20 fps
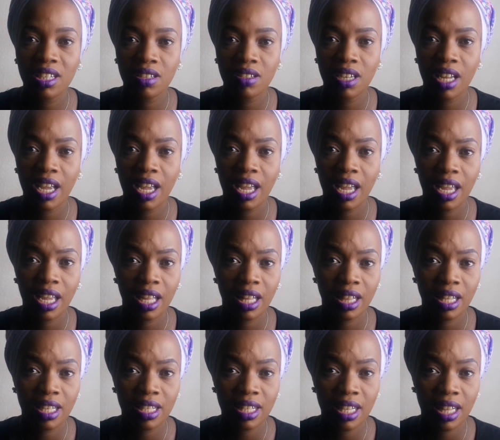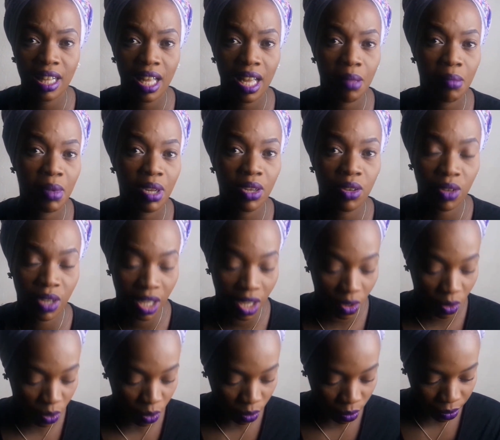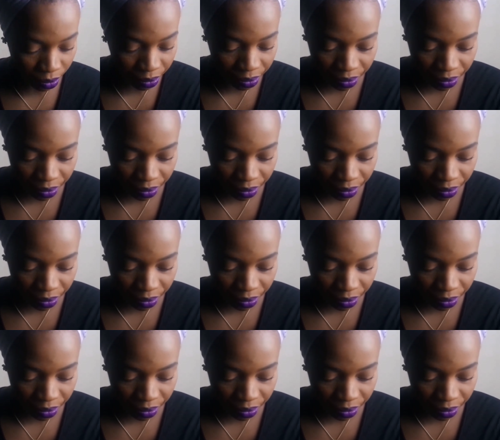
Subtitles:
today and this and that. I'm like, okay, cool.